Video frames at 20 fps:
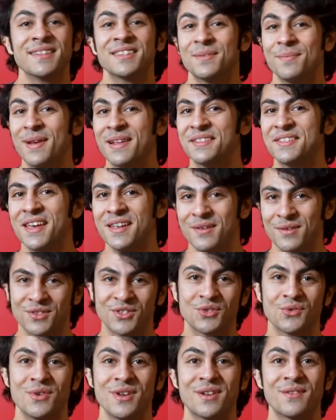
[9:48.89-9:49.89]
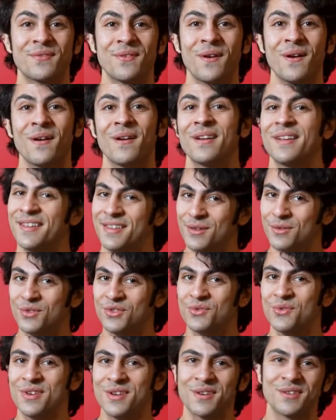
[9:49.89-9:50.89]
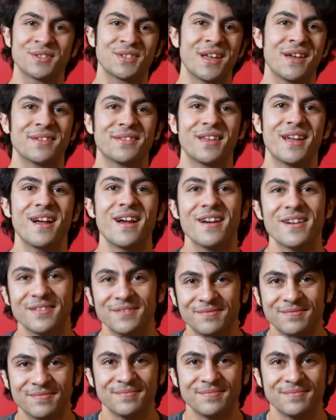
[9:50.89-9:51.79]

to maintain your streak for you streakers out there.